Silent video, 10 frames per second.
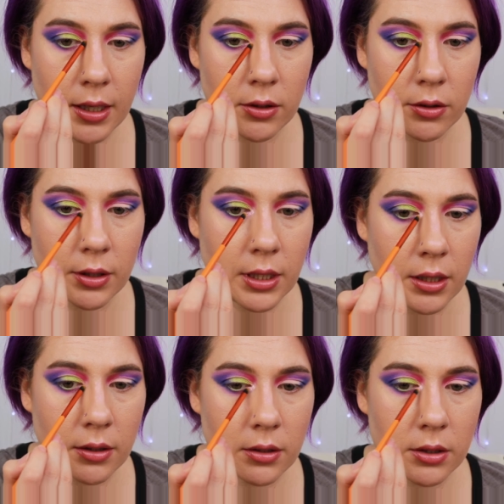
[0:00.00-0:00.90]

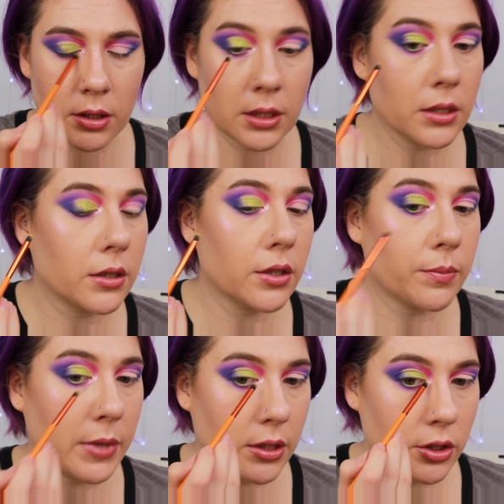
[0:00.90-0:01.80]
underneath just a
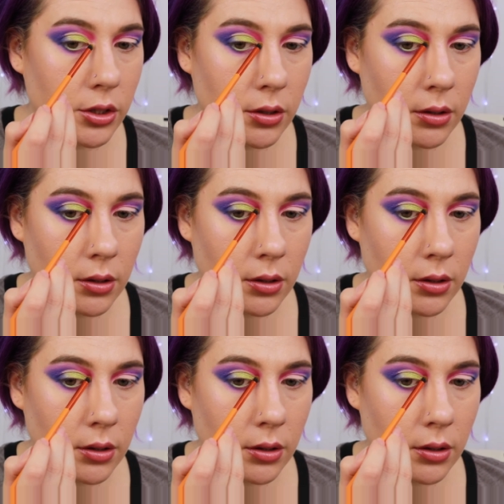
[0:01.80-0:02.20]
smidge.